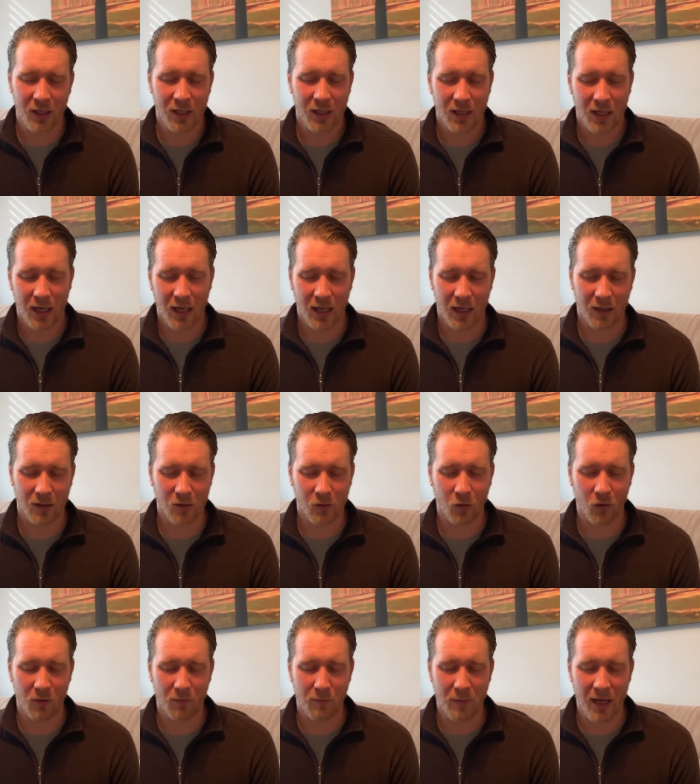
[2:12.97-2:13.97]
uh,
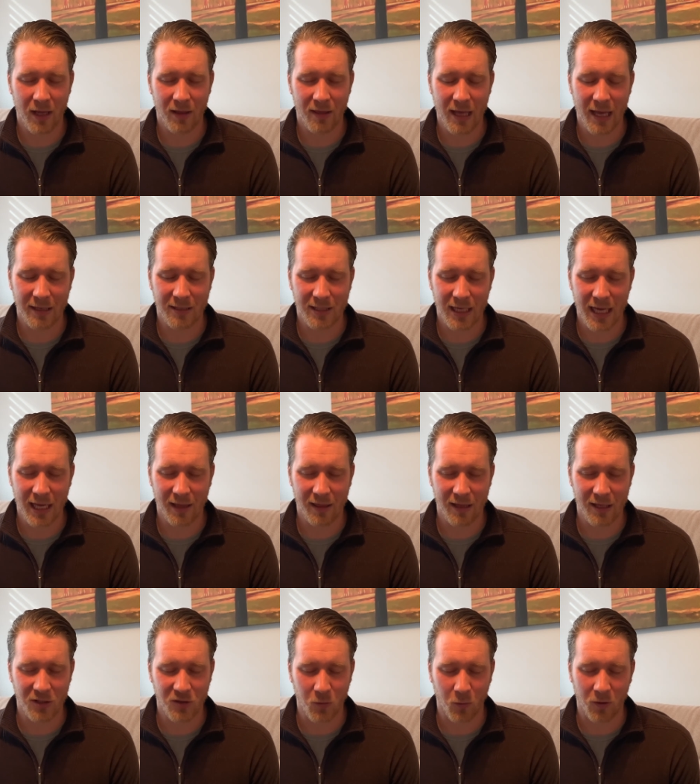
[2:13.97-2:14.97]
Lord, may they take
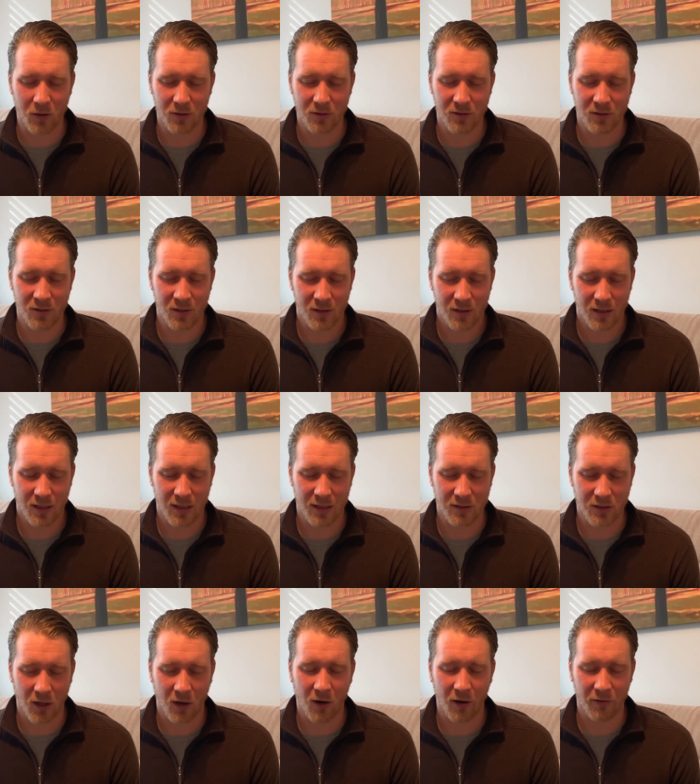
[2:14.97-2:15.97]
these words uh,
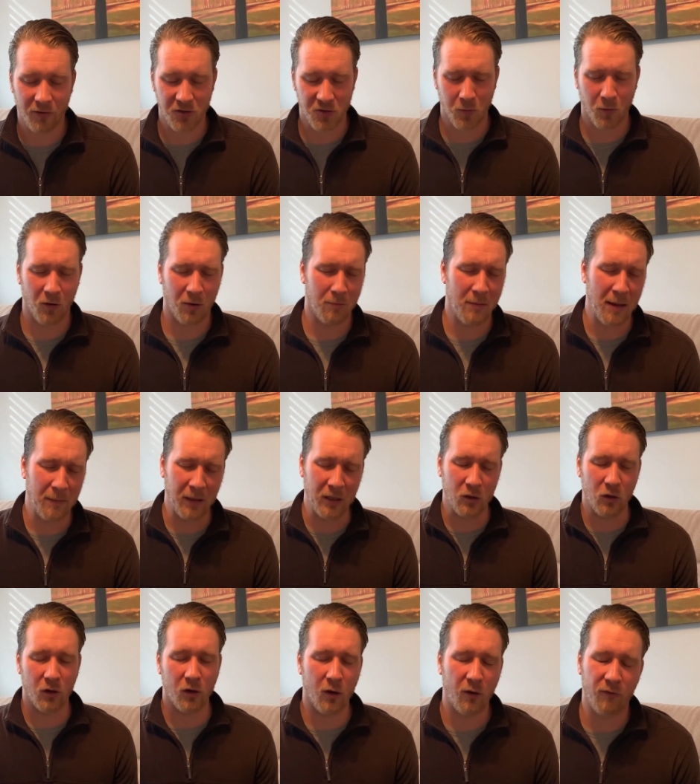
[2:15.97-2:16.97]
to heart this morning, maybe
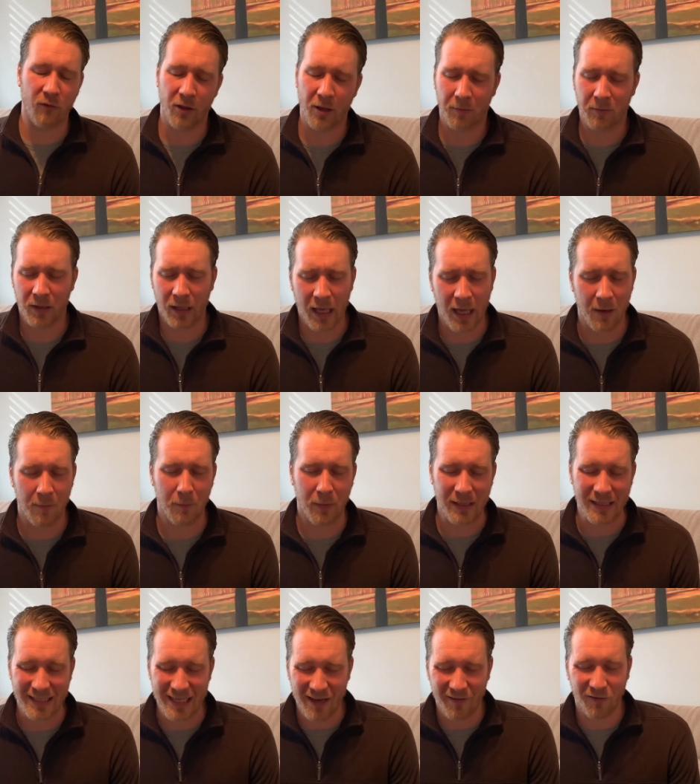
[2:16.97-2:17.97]
look over them again,
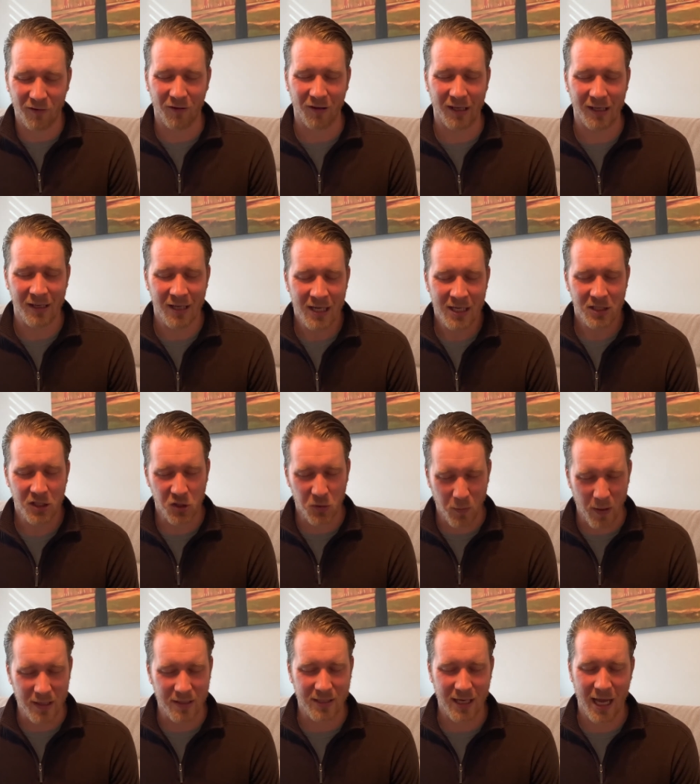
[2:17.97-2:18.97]
but definitely just
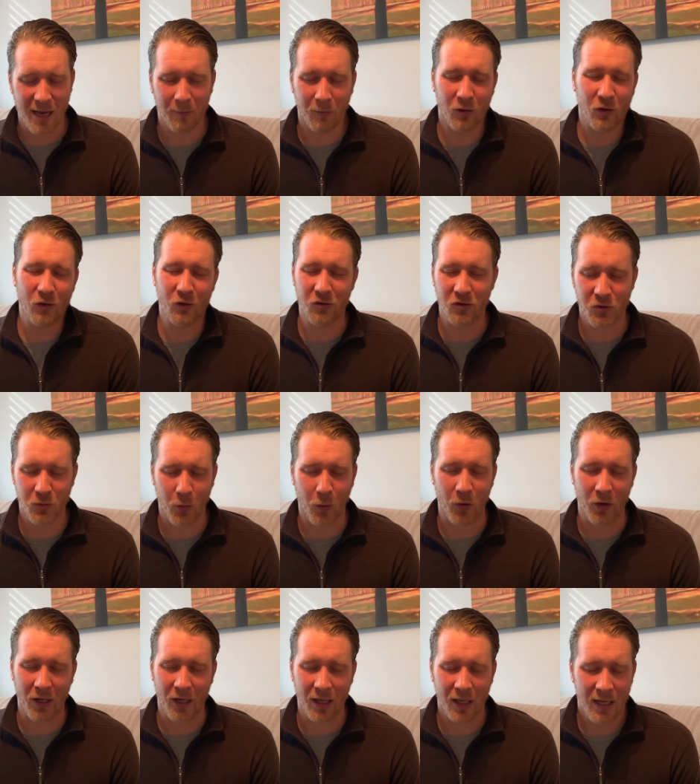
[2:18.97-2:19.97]
spend time with you this
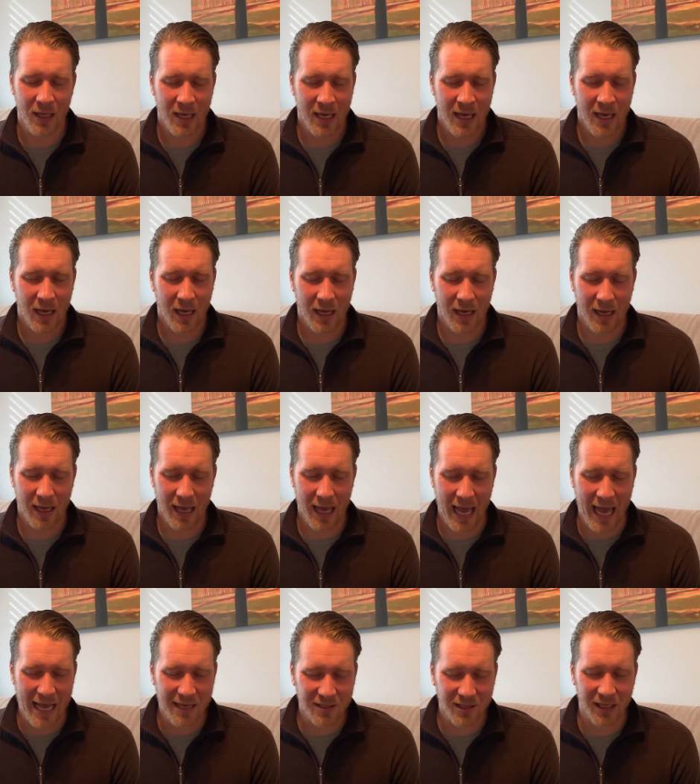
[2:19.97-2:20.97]
morning, uh,
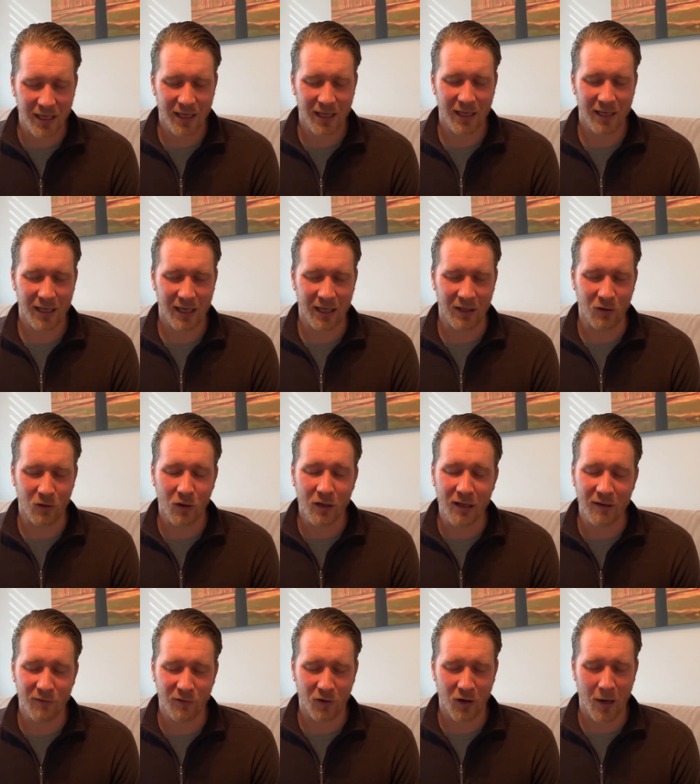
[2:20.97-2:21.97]
asking and
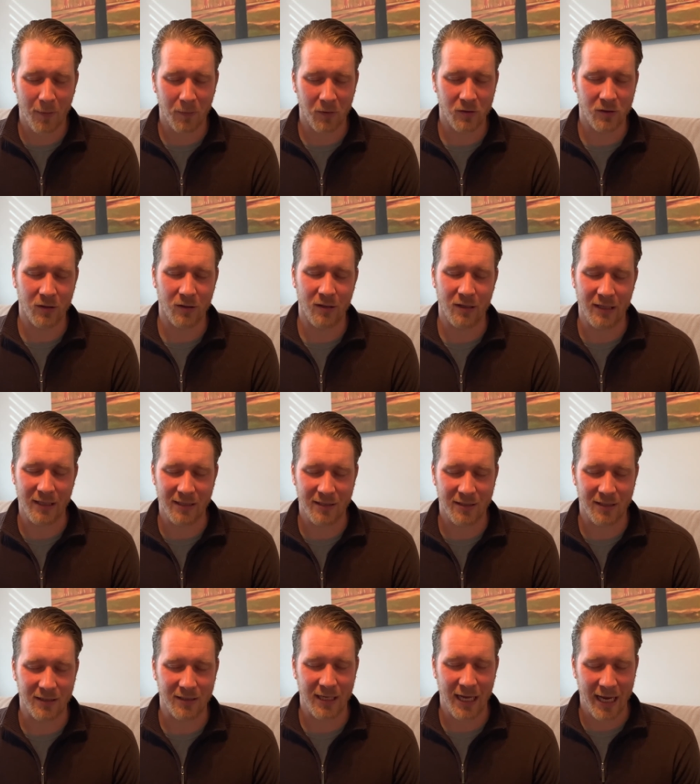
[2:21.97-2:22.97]
looking for opportunities
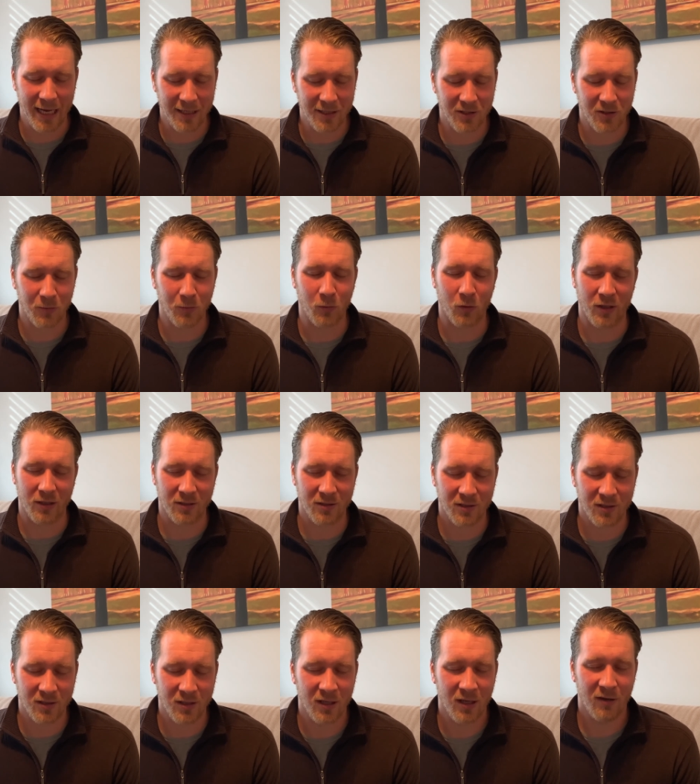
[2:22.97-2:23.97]
to take some
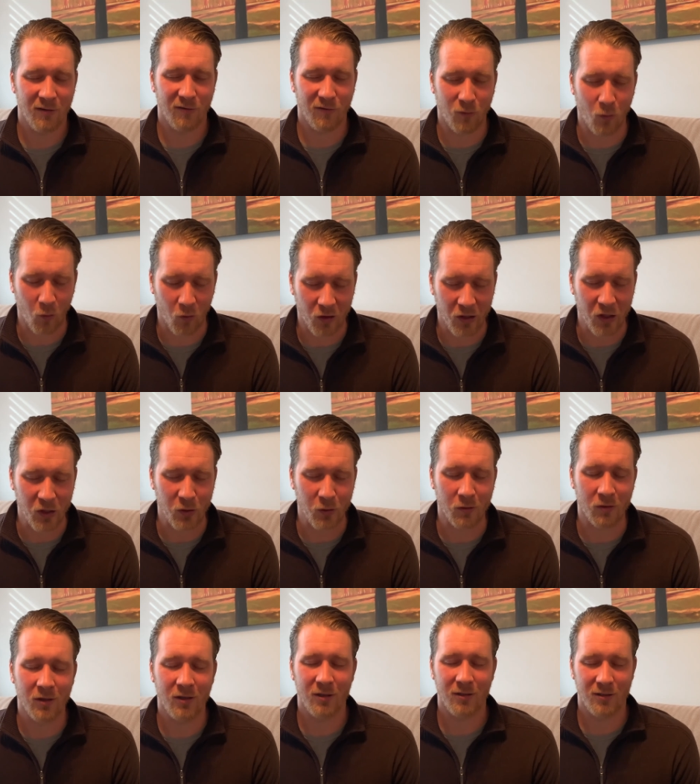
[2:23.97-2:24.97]
risks for
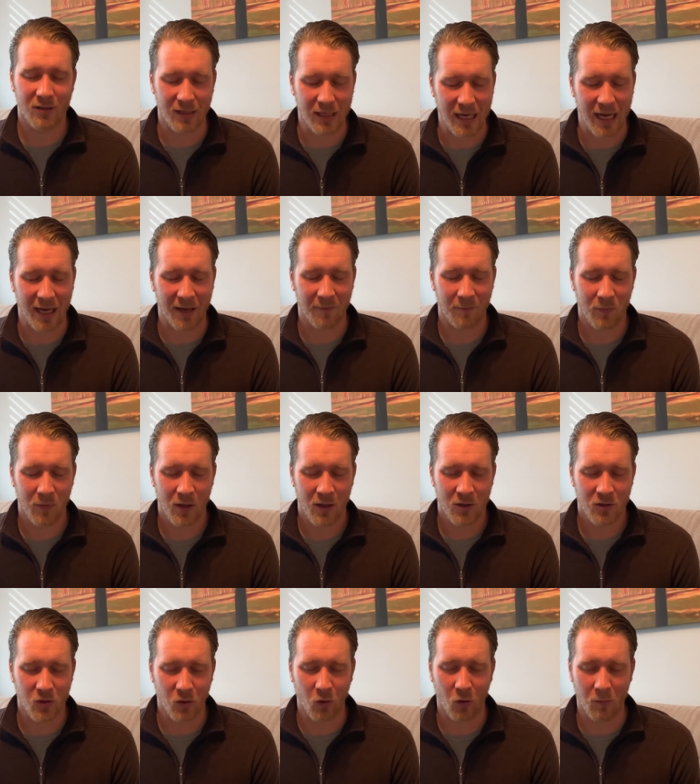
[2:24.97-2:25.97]
you today.
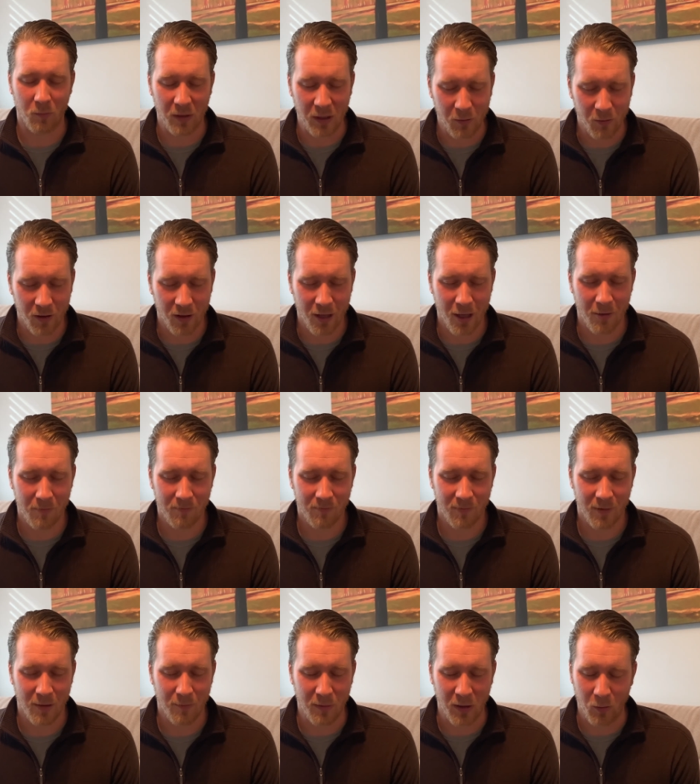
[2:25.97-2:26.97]
So, Lord, be with them
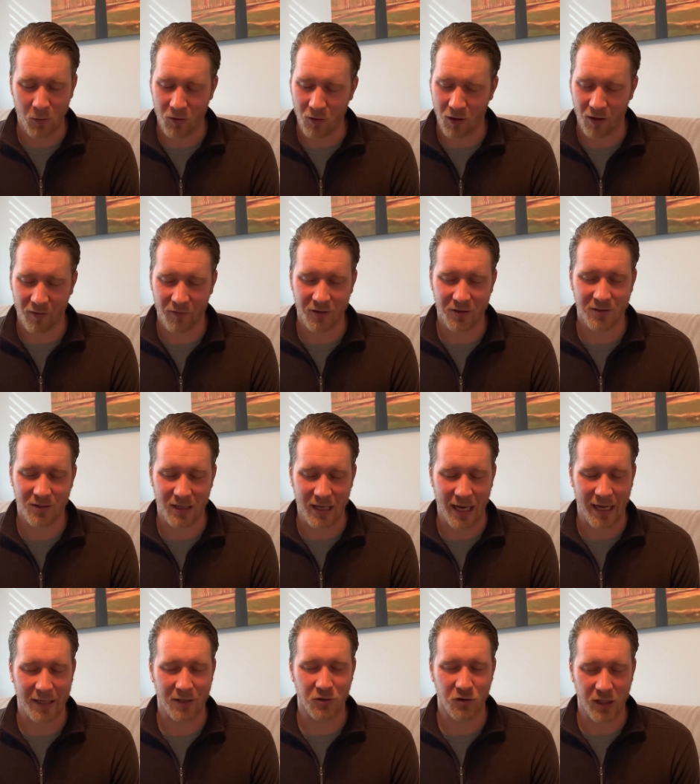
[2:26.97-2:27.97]
and be with all of us
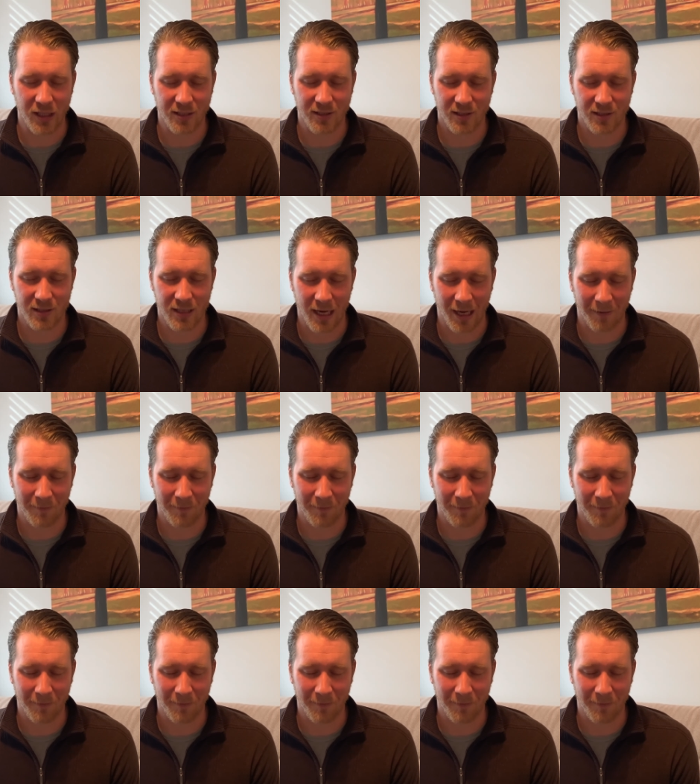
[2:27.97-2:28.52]
today. In Jesus' name,